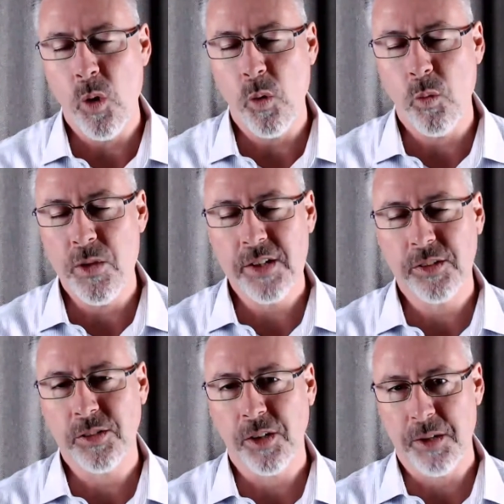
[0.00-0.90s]
Within a
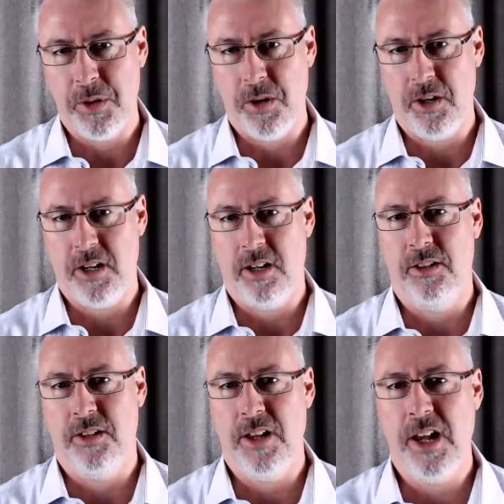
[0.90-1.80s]
SIPOC
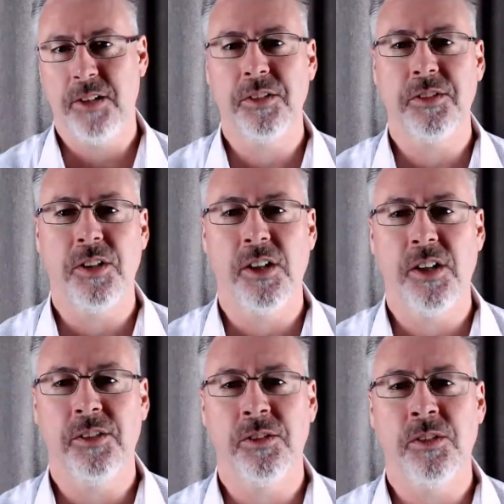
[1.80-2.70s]

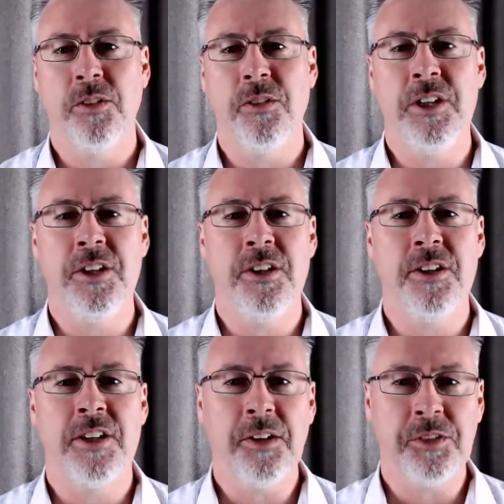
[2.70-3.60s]
exercise, the
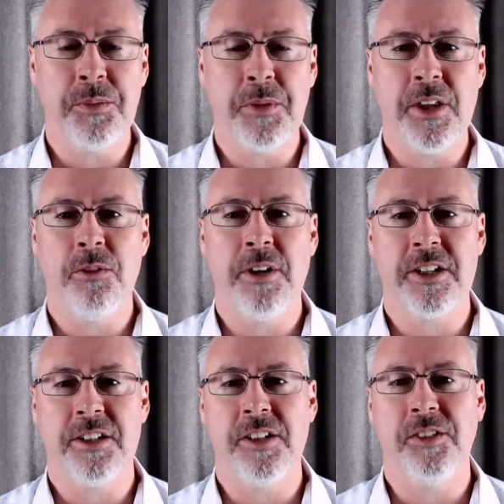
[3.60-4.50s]
customer that we're
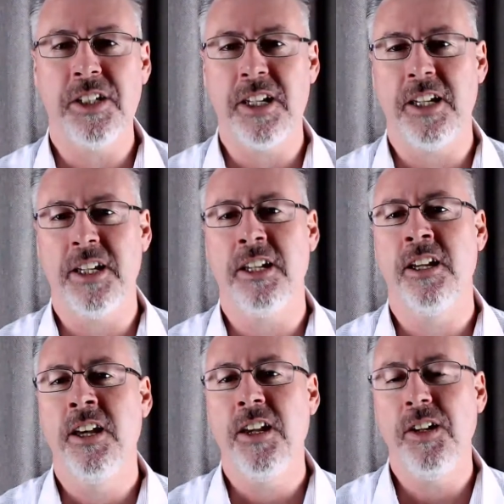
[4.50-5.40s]
actually seeking
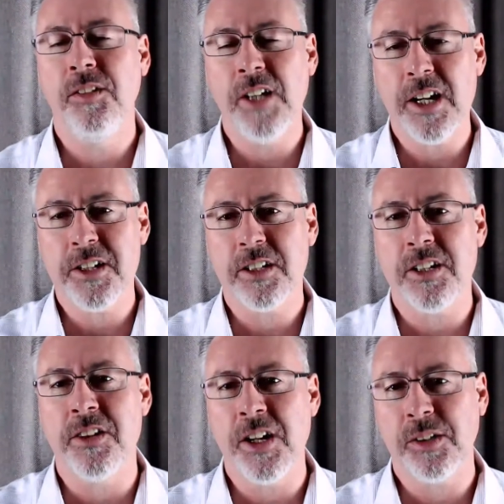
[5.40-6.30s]
is actually
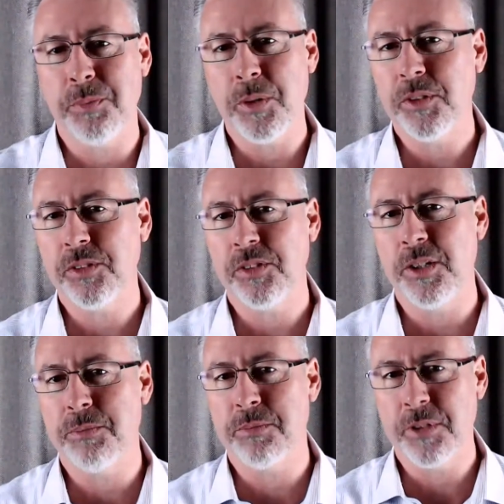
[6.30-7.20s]
the next person in
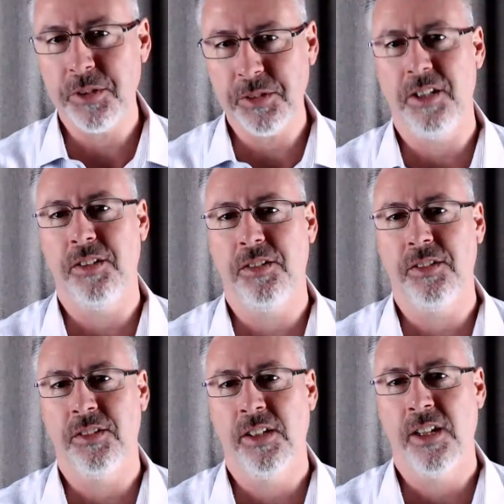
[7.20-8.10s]
the
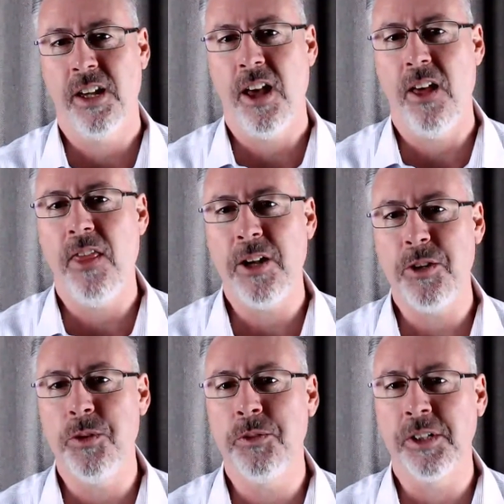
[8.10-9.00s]
process that
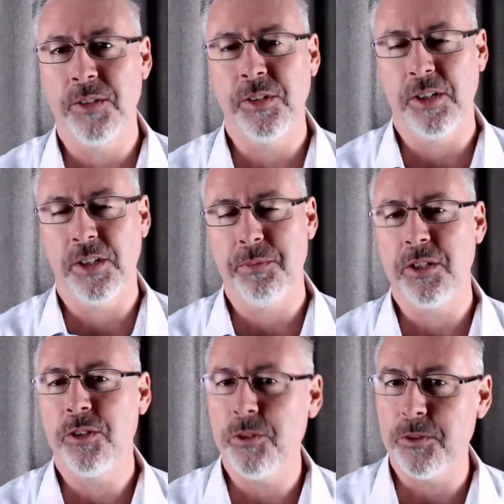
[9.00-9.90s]
you deliver something
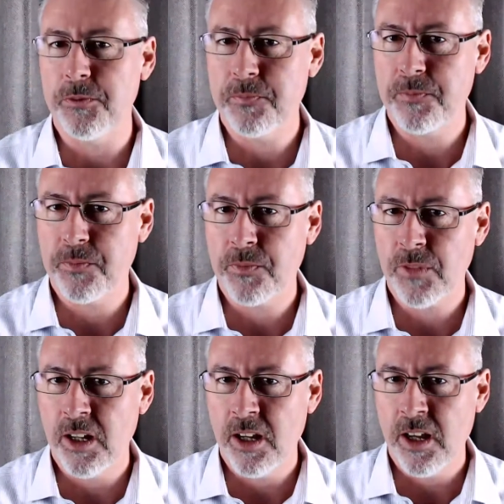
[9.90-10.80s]
to.
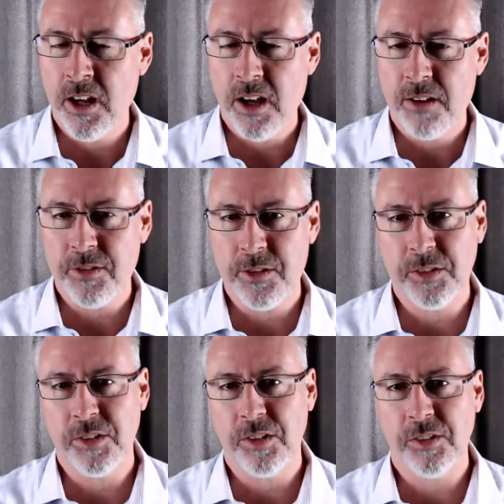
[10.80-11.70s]
For
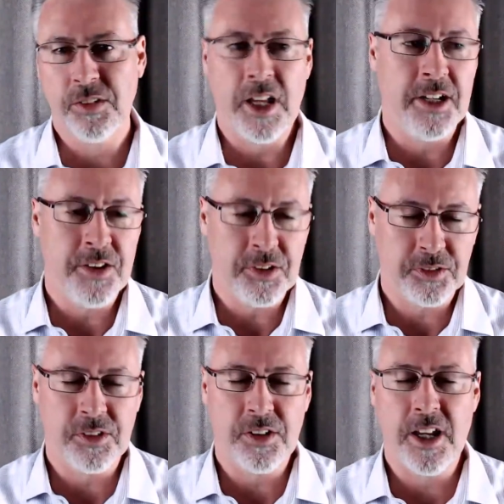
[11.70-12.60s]
instance, and in
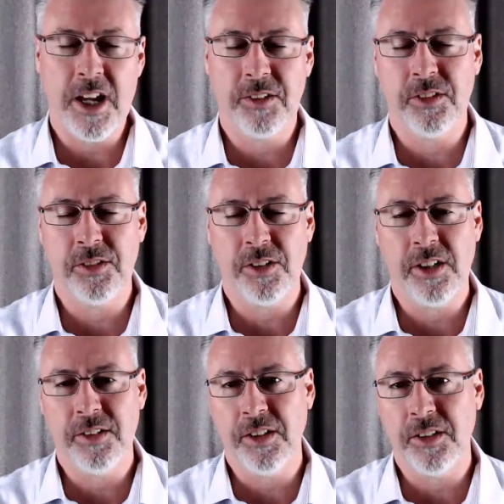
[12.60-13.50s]
this
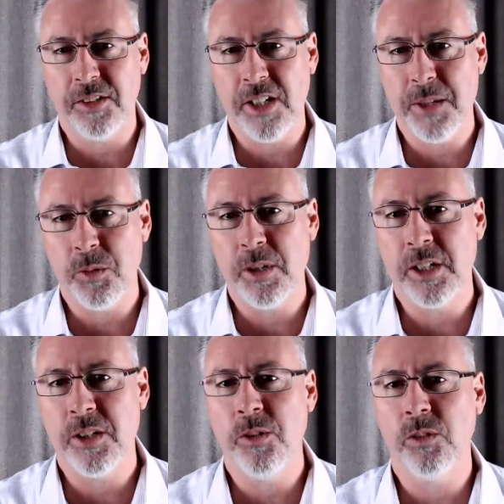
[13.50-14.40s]
exercise example, we're going
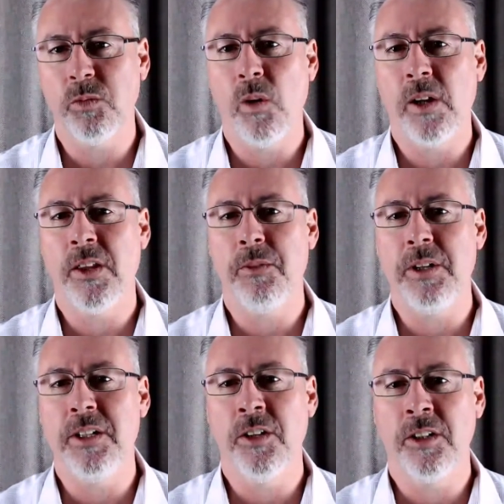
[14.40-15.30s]
to use one that we
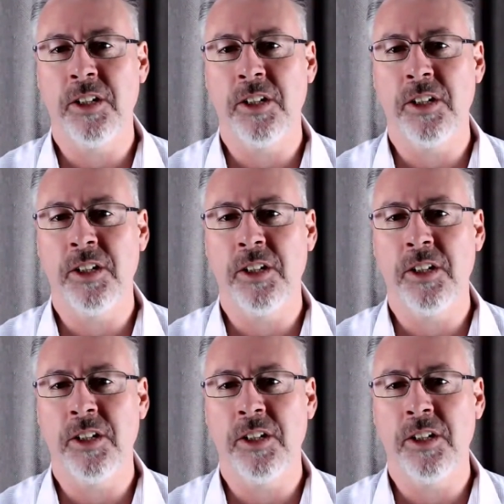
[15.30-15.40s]
did on